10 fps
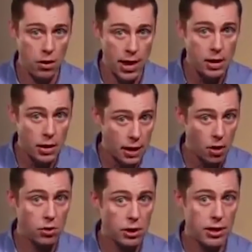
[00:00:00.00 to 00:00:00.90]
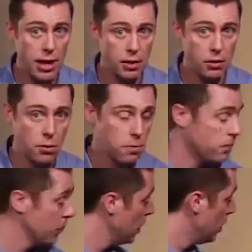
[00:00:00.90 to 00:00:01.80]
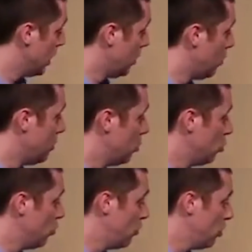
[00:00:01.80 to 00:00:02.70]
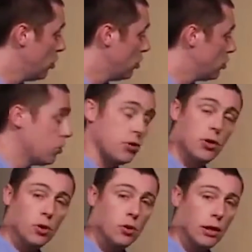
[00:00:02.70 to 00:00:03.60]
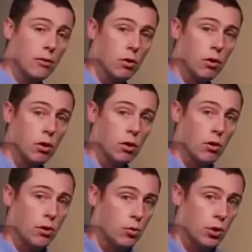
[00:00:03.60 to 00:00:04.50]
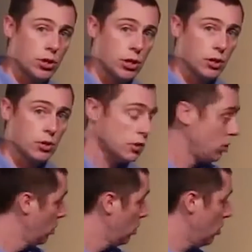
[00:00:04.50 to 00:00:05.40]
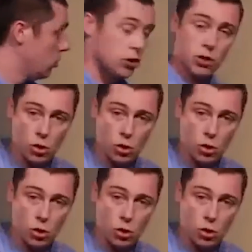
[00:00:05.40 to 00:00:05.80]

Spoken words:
Then and only then can we move to the third level, which is the